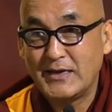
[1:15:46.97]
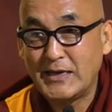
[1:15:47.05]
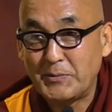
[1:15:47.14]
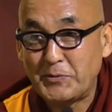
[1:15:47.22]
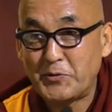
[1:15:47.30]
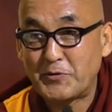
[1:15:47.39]

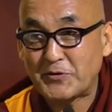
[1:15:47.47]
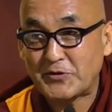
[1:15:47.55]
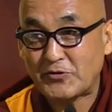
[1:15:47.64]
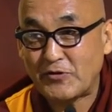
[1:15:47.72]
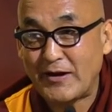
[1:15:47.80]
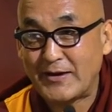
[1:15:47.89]
If you are
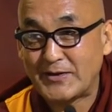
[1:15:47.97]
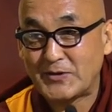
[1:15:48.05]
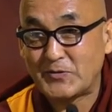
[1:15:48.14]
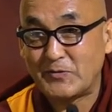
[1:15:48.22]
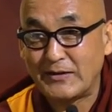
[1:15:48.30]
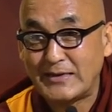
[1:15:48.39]
trying
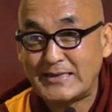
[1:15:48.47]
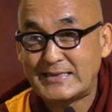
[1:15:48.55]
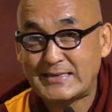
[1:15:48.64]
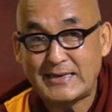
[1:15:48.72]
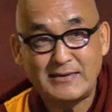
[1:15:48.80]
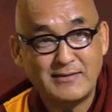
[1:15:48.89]
to
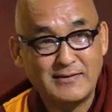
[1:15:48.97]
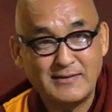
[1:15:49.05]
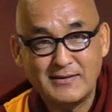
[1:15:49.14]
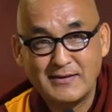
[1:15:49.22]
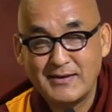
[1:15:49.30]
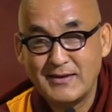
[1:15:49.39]
listen,
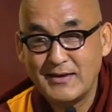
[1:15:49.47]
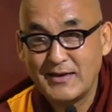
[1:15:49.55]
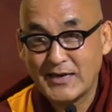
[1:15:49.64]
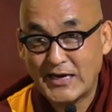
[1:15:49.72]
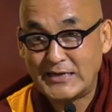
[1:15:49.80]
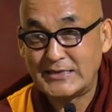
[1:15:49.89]

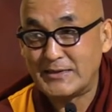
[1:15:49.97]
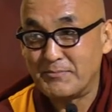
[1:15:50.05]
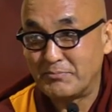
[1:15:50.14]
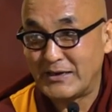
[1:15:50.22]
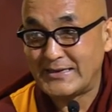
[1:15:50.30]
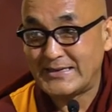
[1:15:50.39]

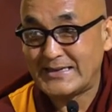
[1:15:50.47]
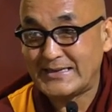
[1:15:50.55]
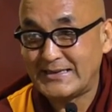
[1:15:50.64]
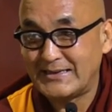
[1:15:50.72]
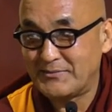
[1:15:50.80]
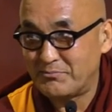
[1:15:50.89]
contemplating,
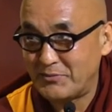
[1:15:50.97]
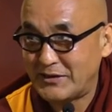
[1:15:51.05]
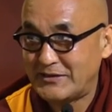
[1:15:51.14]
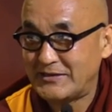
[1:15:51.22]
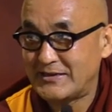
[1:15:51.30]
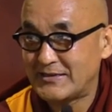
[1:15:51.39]

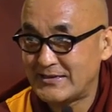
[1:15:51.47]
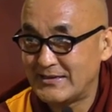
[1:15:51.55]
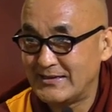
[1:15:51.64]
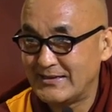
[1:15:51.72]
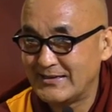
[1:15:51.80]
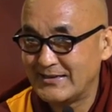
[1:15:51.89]
meditation,